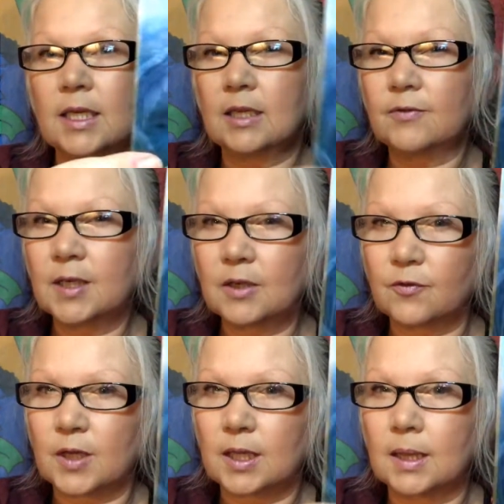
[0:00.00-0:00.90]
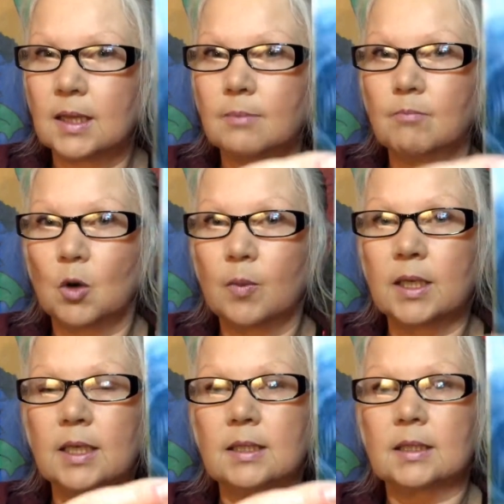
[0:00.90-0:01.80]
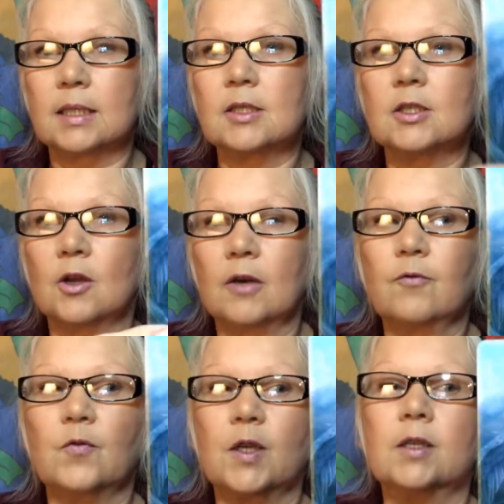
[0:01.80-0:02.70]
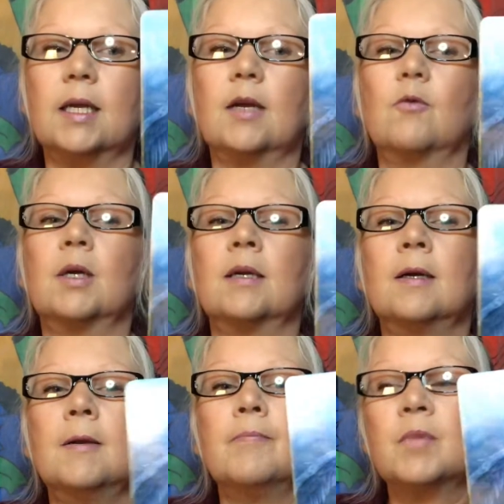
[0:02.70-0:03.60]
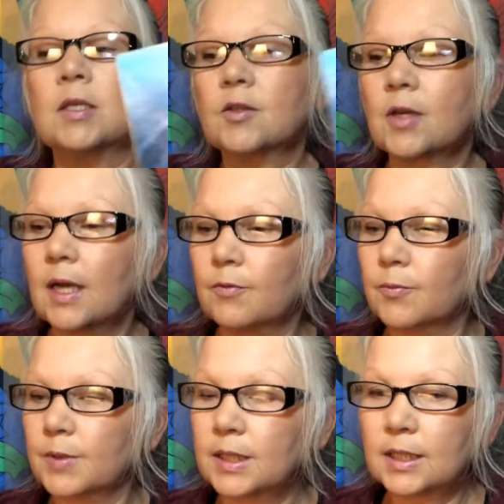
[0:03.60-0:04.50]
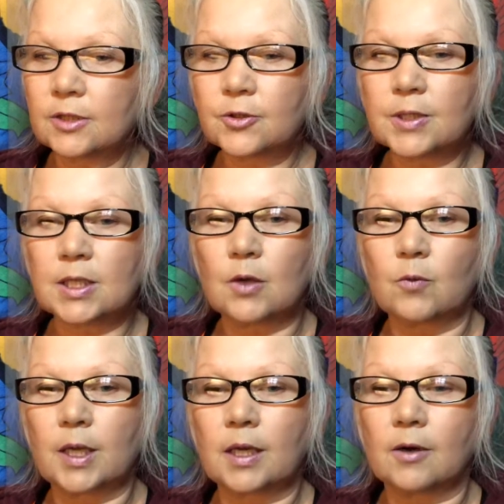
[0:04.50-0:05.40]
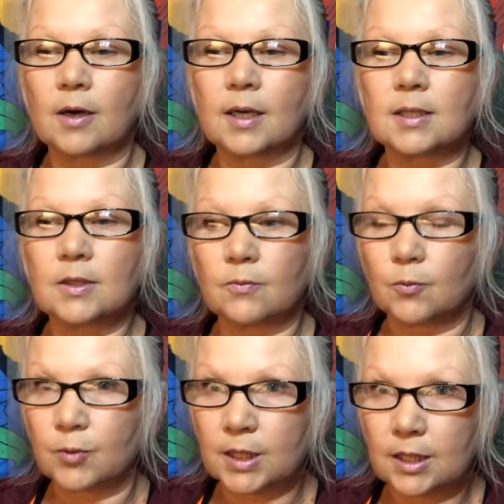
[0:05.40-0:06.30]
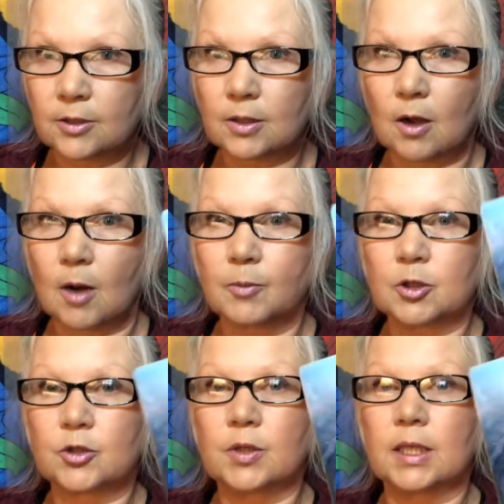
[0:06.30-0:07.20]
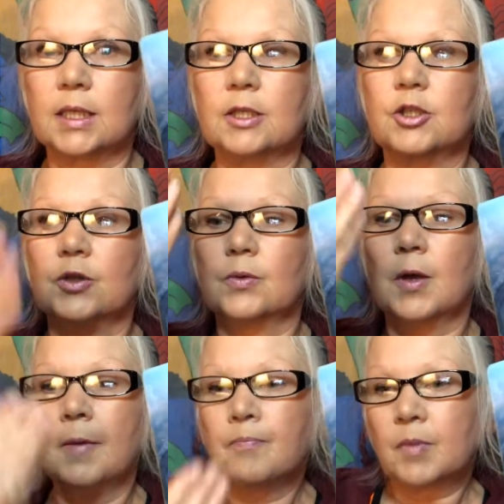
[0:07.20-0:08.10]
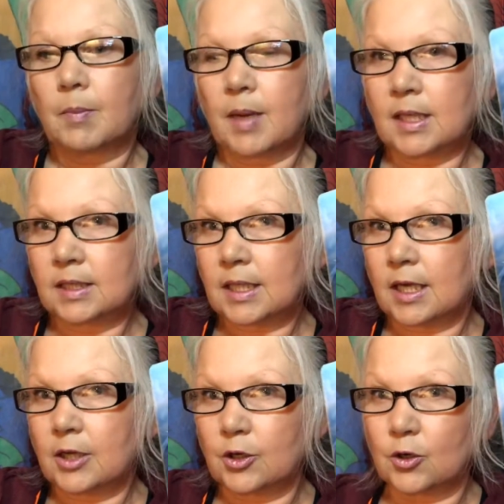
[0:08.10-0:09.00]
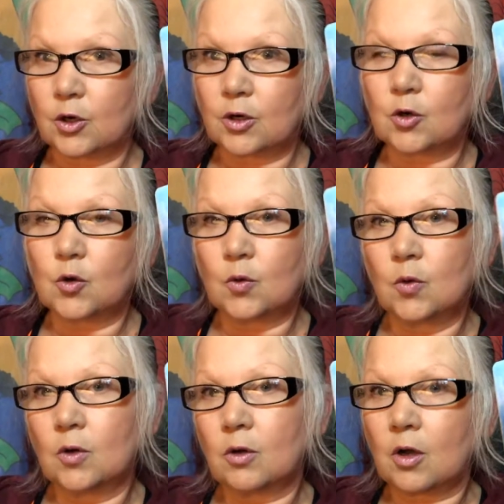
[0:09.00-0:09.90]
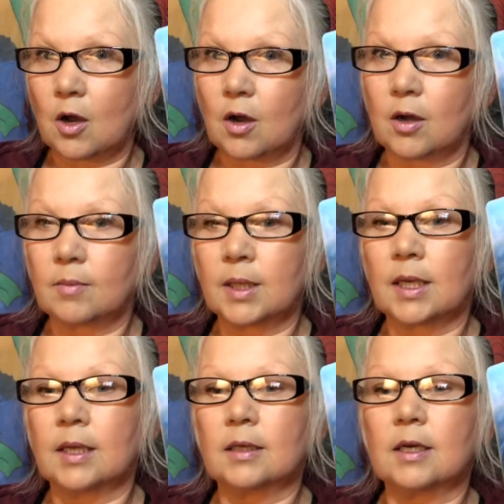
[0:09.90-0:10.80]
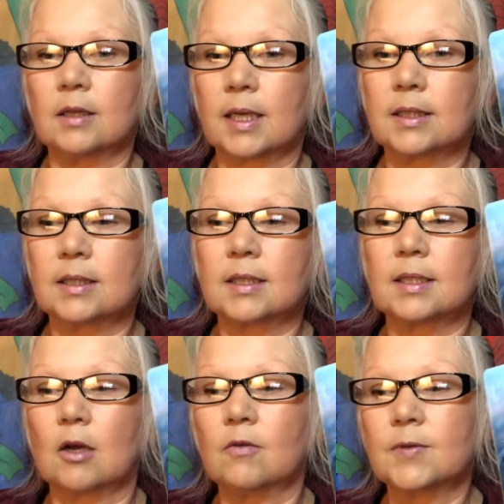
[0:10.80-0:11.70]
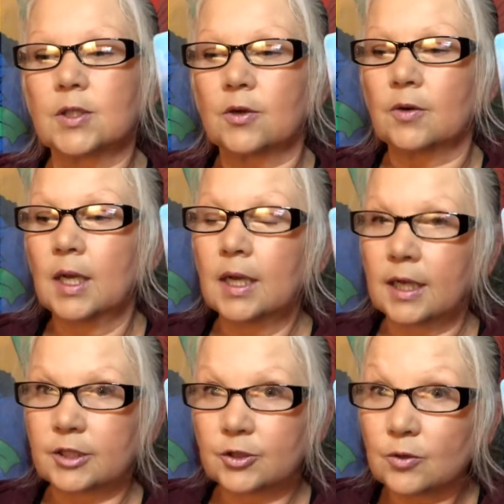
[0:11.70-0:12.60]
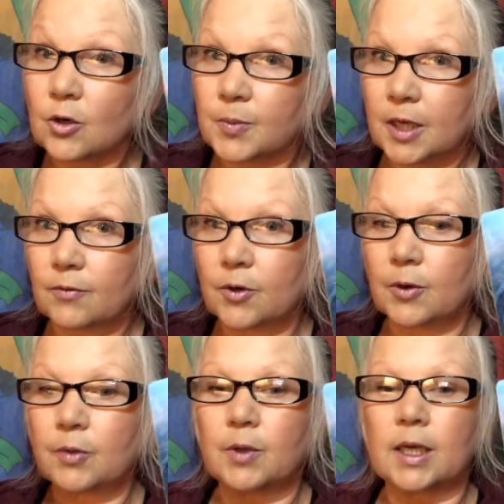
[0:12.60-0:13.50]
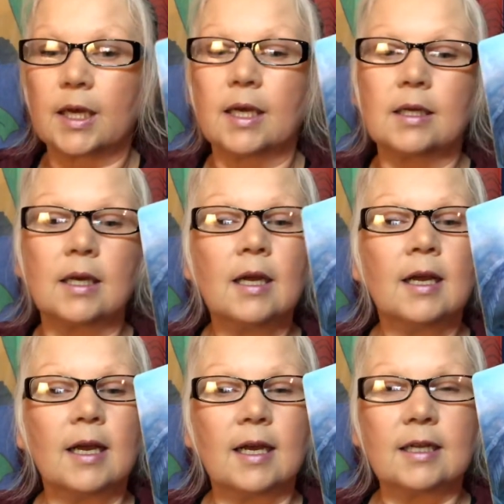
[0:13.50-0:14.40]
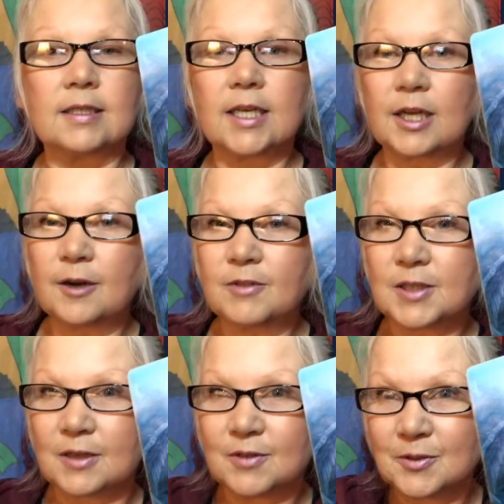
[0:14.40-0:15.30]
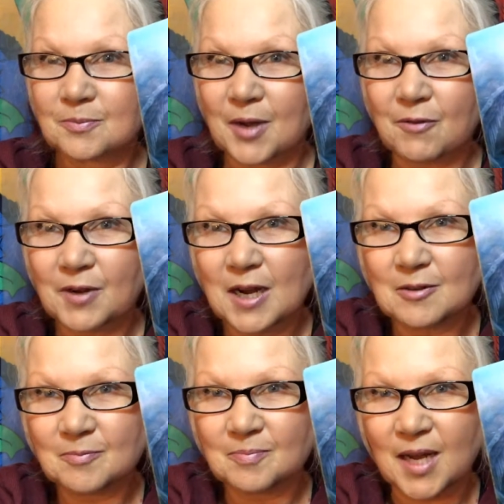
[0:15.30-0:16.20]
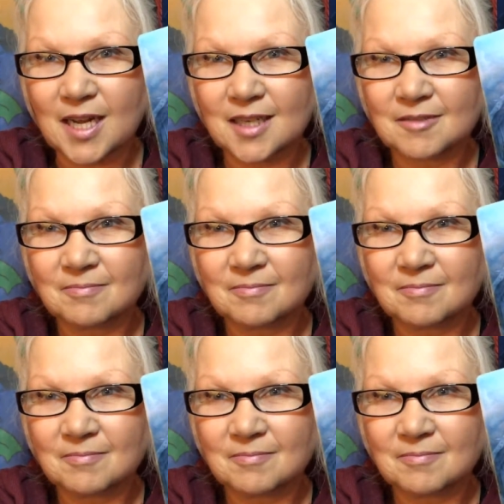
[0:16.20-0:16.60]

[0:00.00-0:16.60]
even if in the moment it does not feel like one. So you have a really interesting week here, guys. A really good opportunity to maintain your cool, calm, and collected self. So I do hope you have a great week ahead, and take care of yourselves. Bye for now. Bye.